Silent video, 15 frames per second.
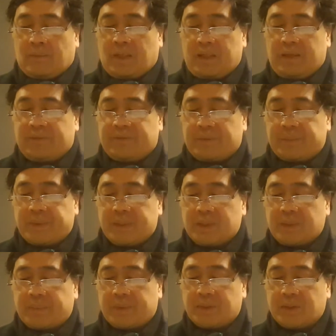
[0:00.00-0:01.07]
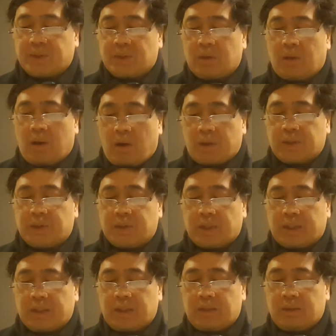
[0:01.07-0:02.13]
If the principle's
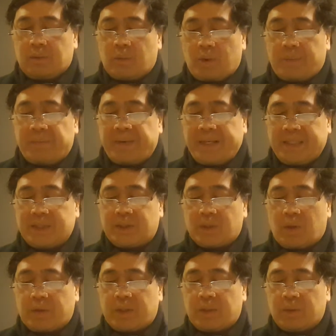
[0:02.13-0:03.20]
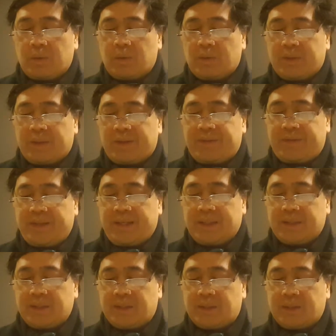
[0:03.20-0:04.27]
logic were based on a rule that
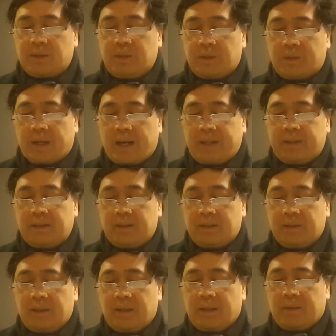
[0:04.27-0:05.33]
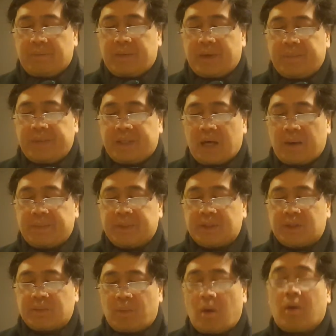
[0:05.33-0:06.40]
things unite by becoming
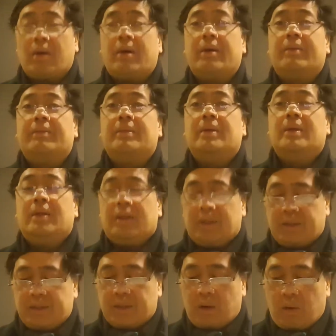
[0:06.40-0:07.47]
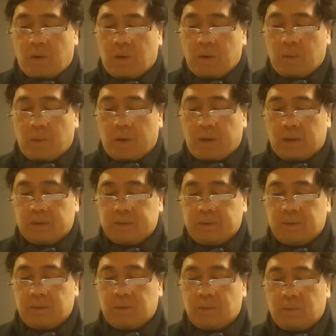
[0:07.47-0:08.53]
smaller, the whole world
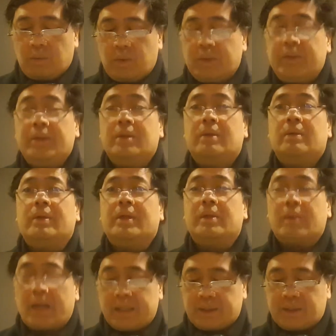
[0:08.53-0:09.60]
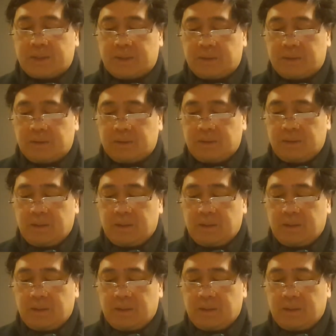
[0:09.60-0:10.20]
would regress.